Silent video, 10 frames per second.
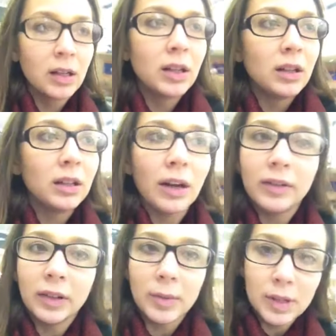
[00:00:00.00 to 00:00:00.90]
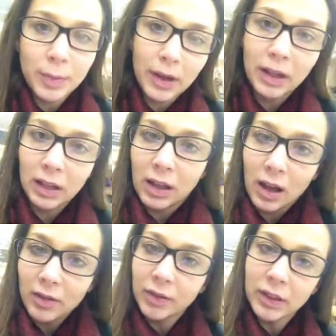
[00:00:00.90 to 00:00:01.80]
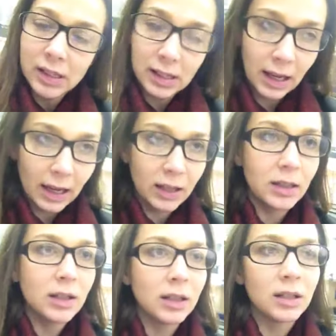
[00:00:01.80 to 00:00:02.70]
the lovely Miss Brandy Love, Lisa Ann,